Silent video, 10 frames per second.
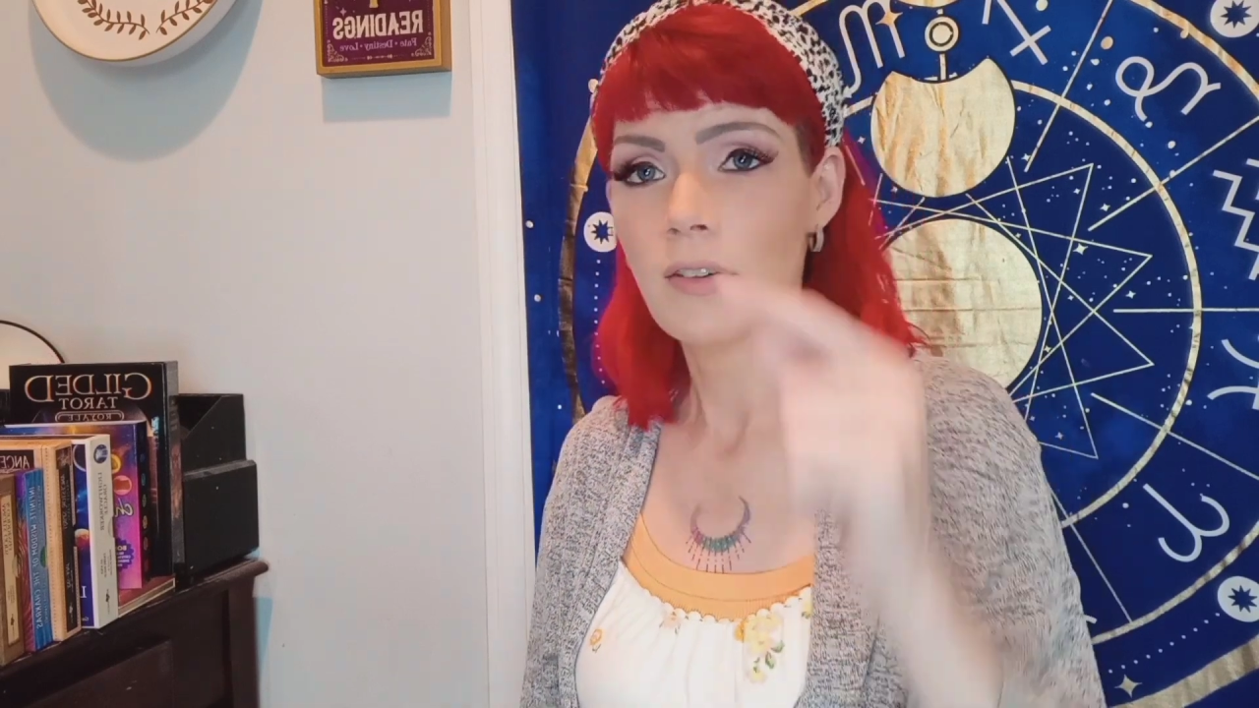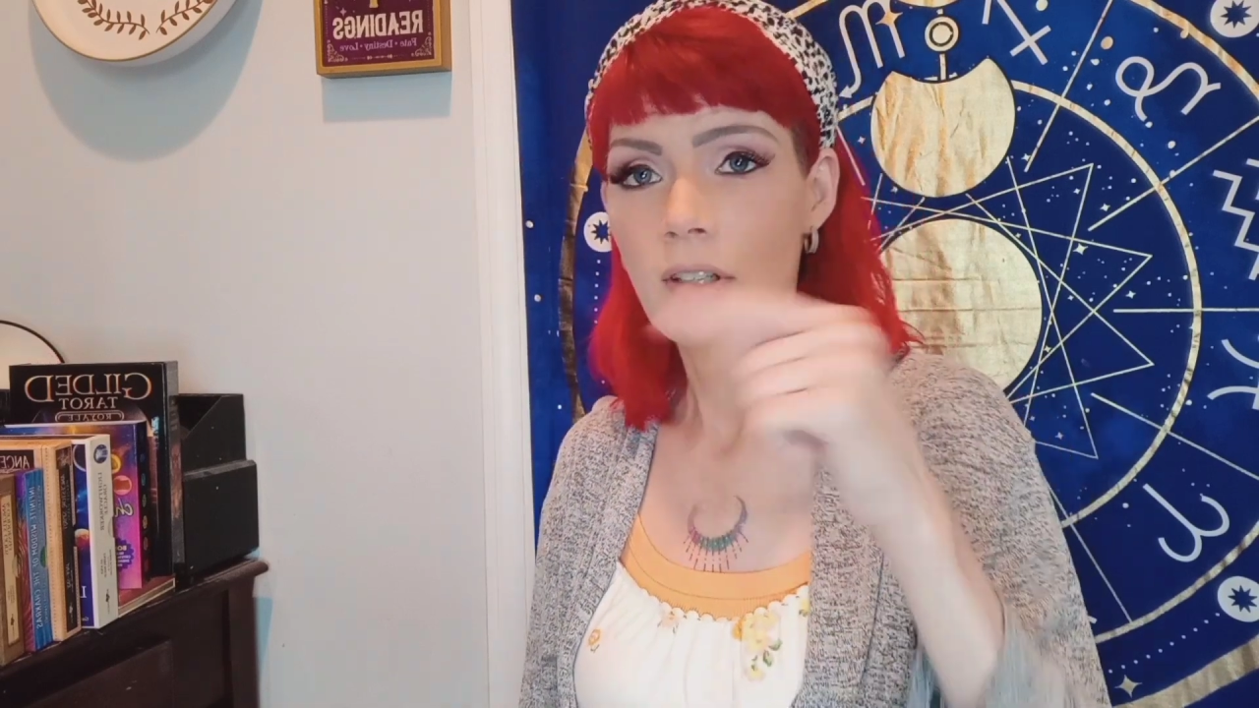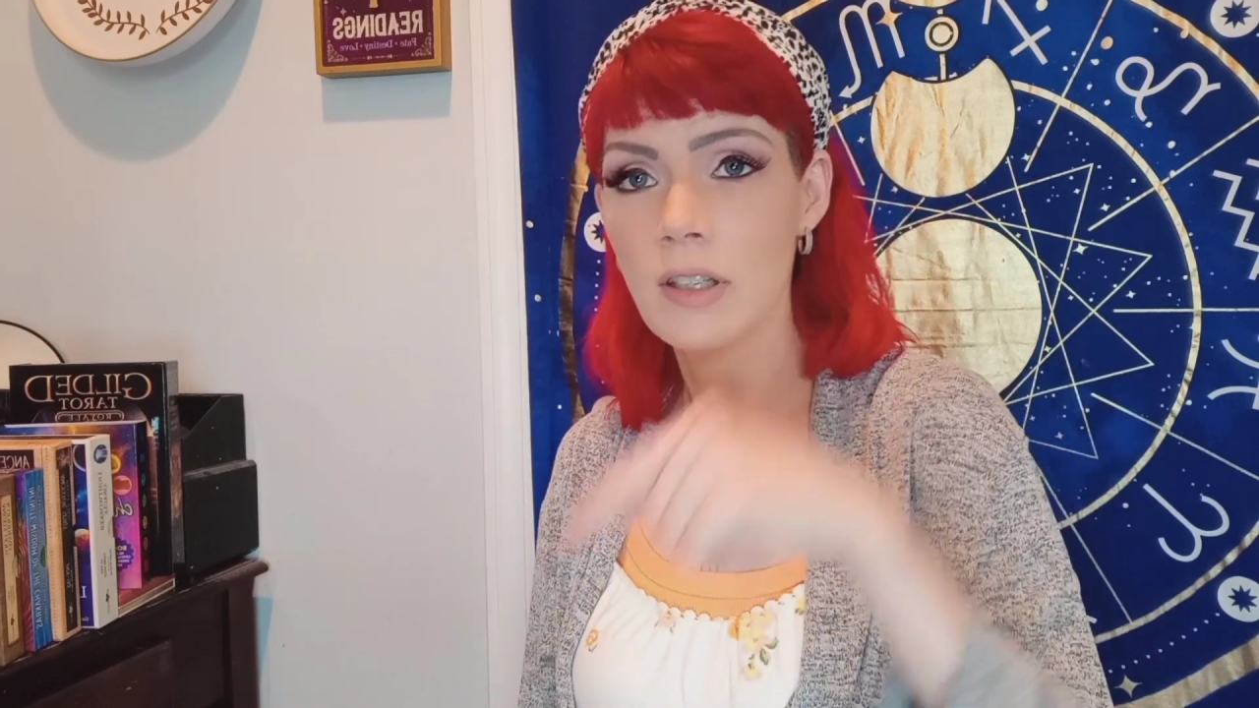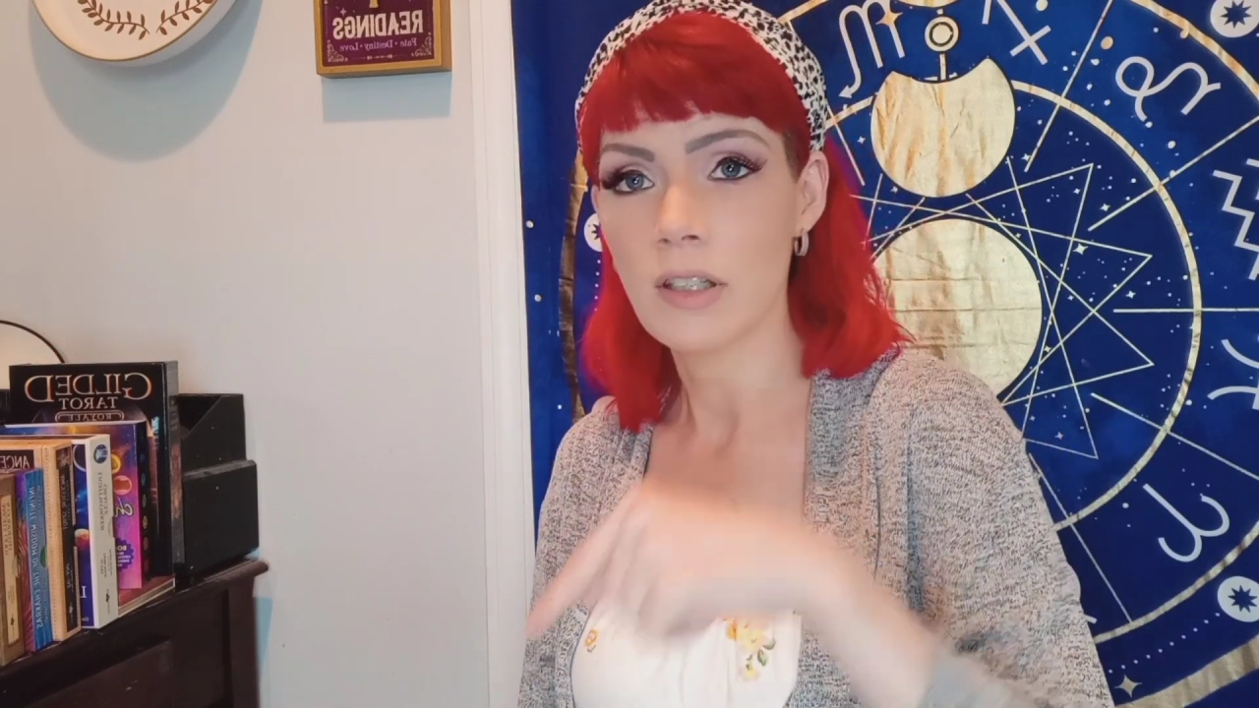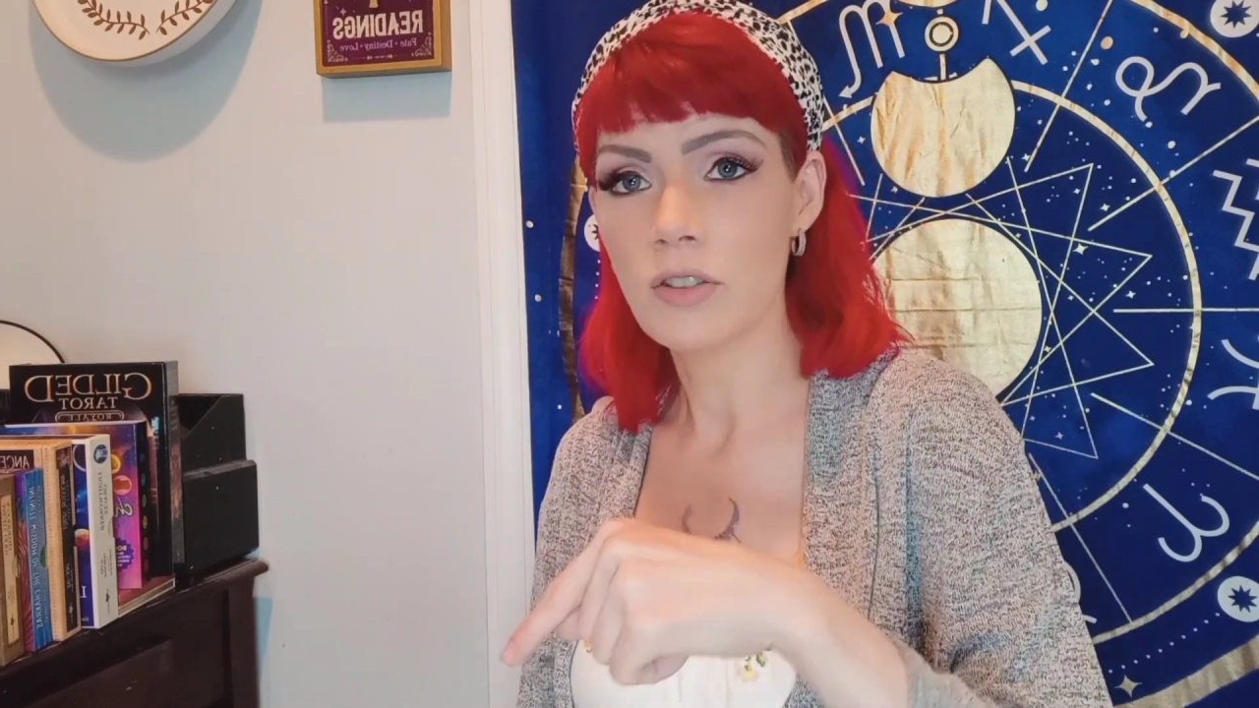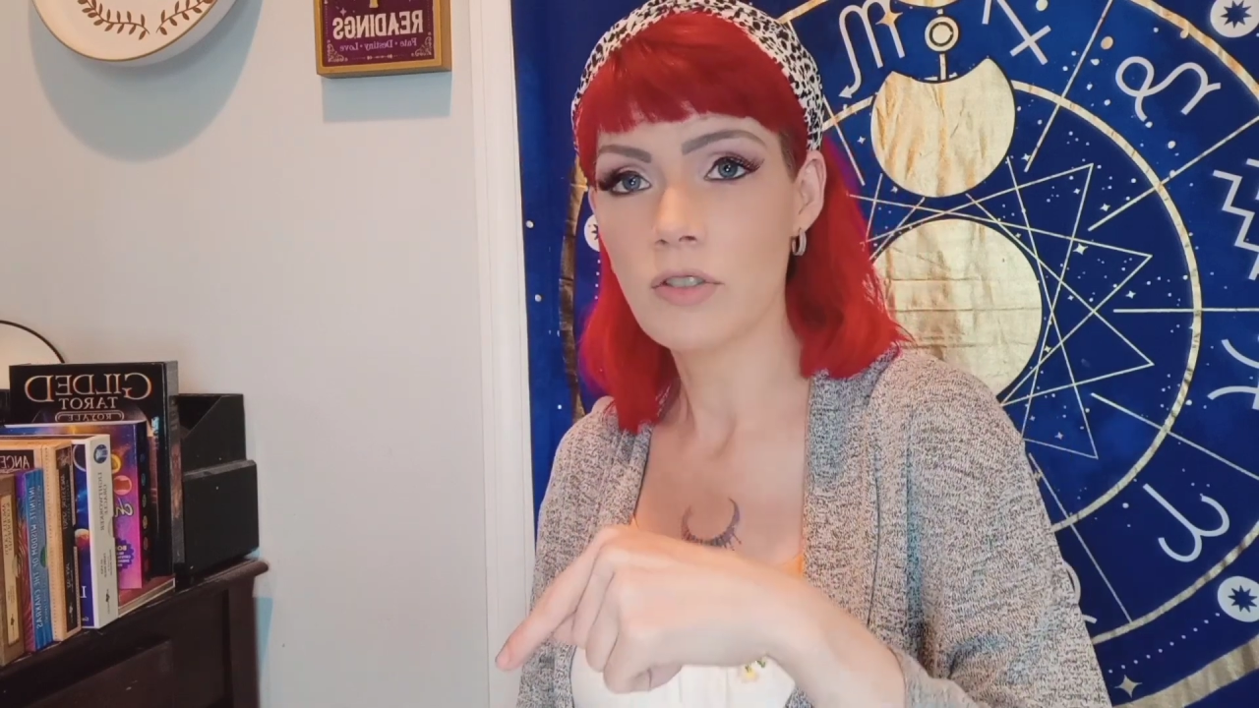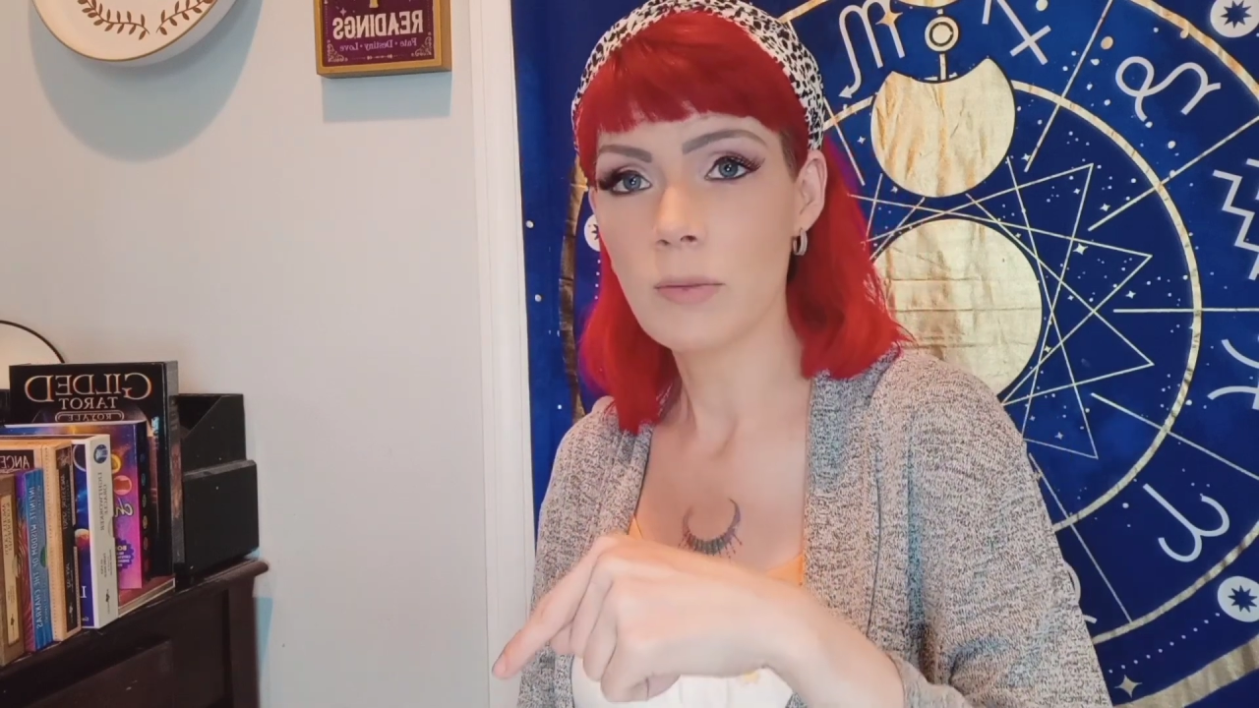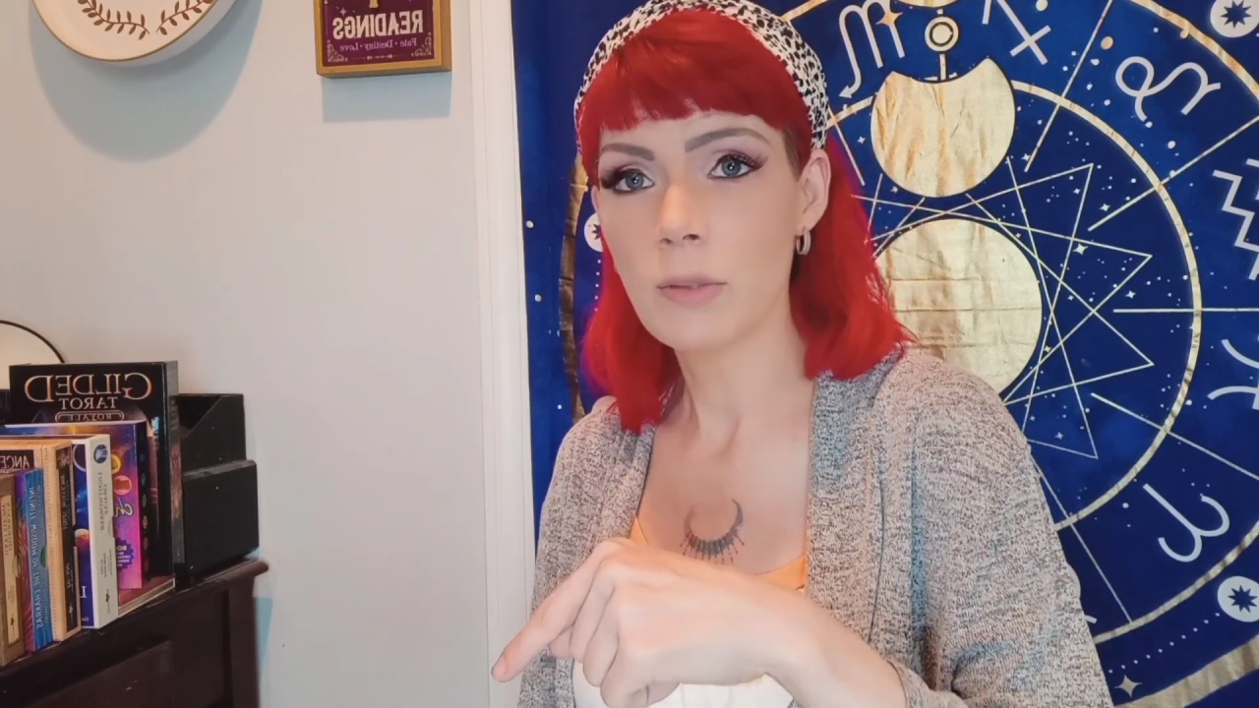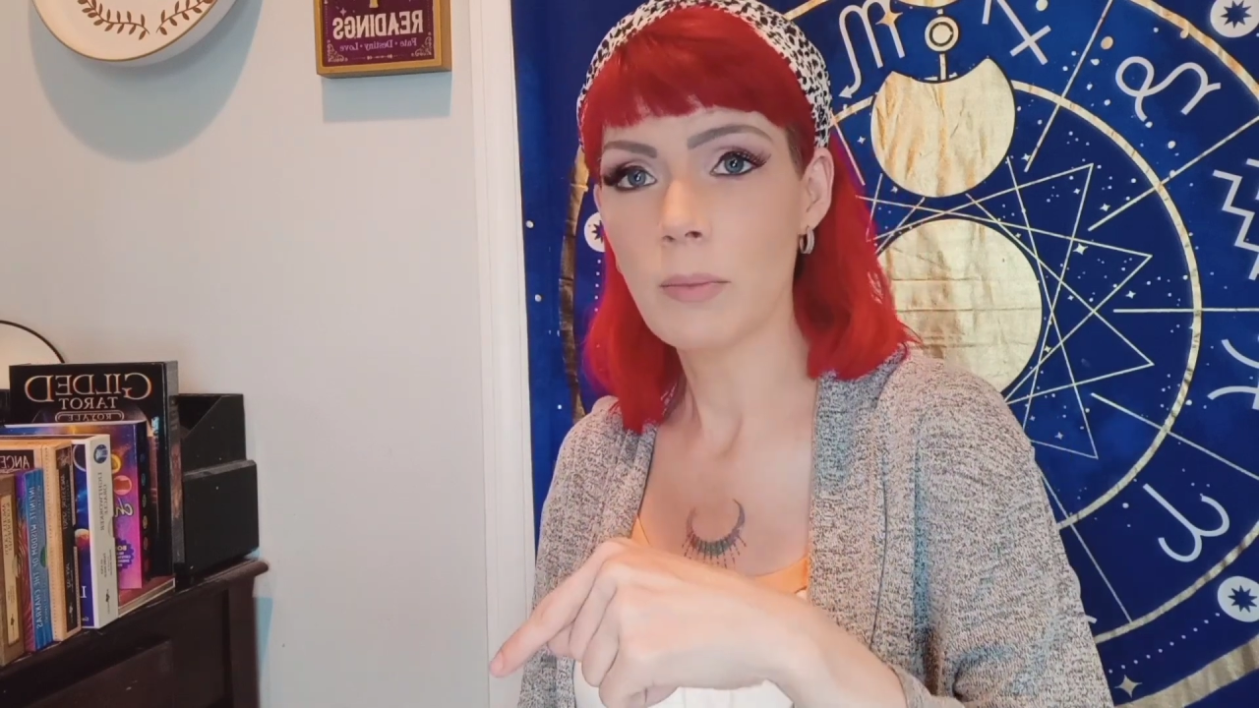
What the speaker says: in the description